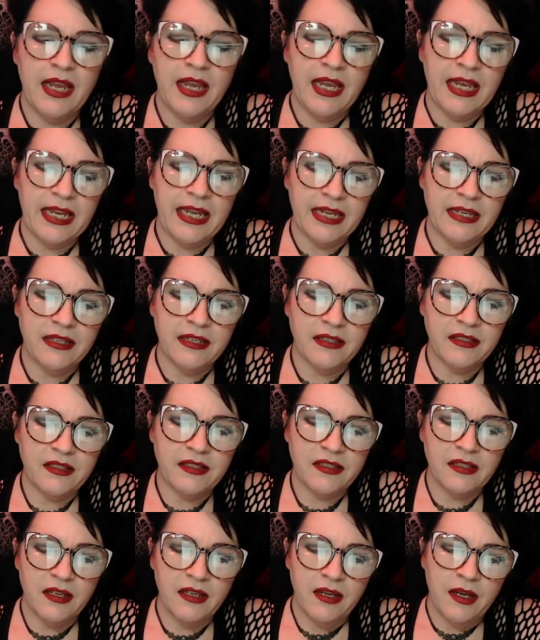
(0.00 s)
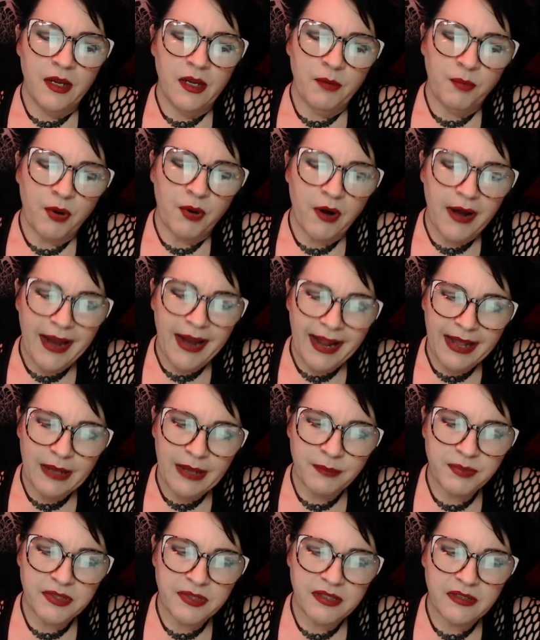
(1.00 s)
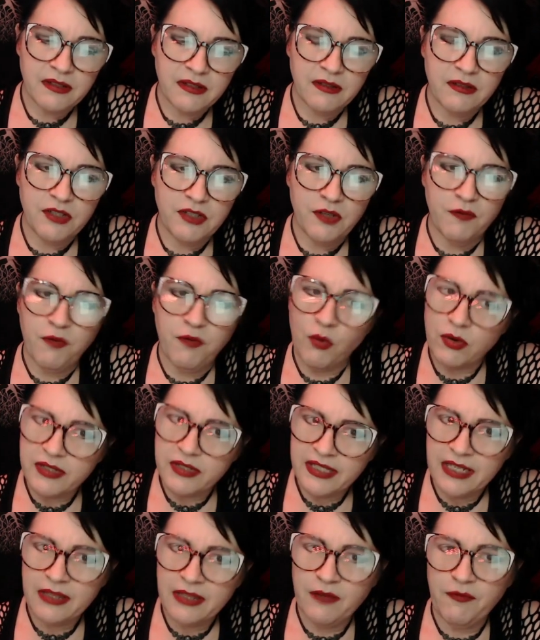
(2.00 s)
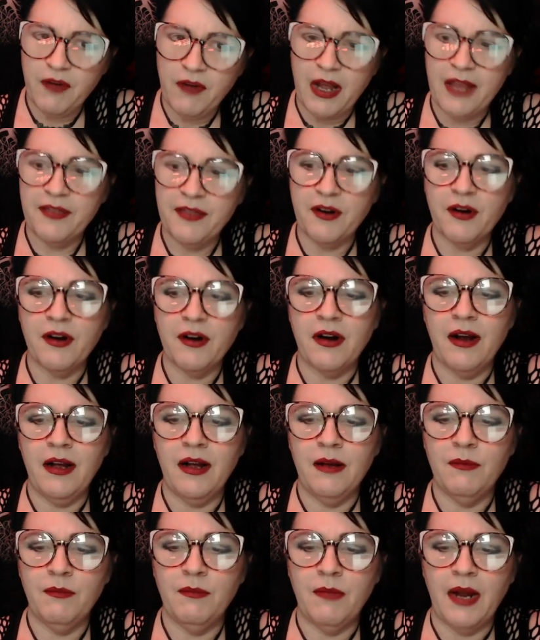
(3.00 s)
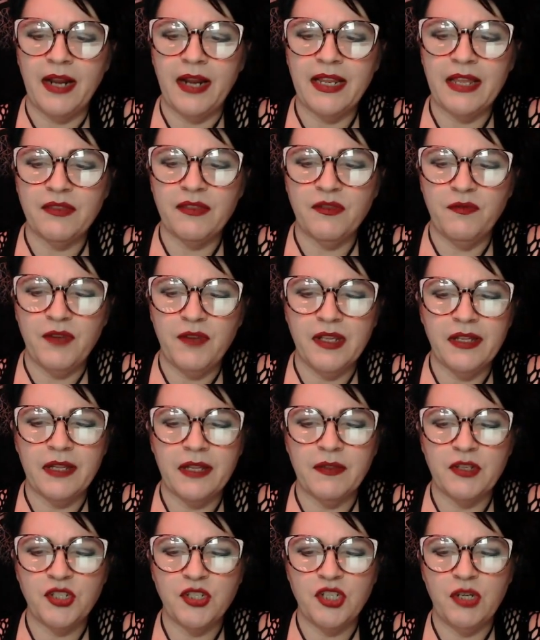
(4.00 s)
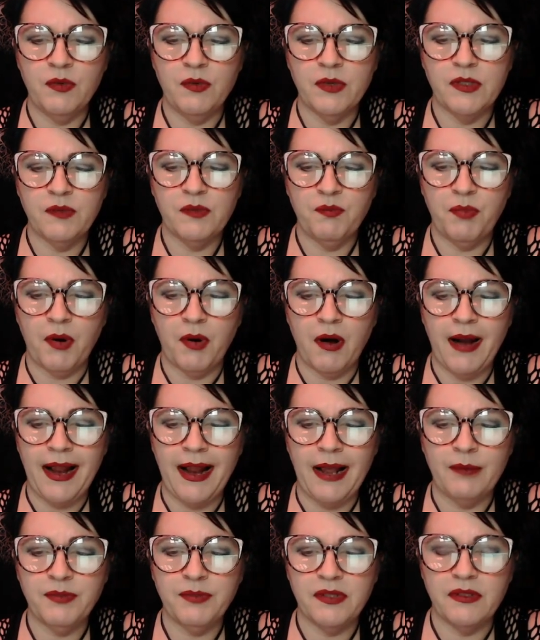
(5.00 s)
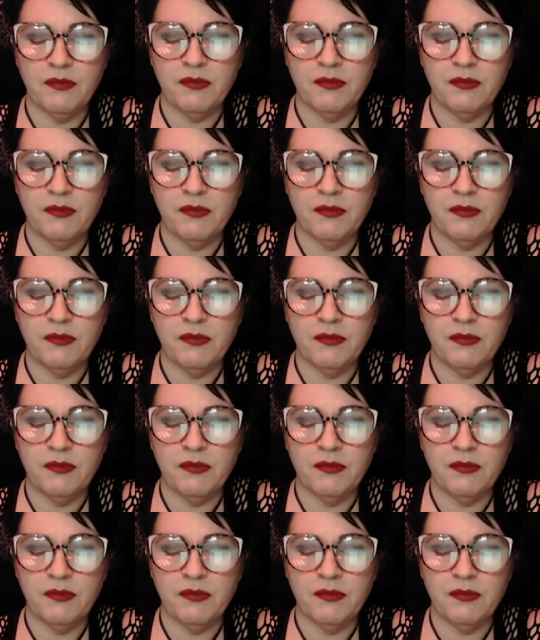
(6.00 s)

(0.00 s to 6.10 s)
is perhaps divorcing the father. I get the feeling that she was perhaps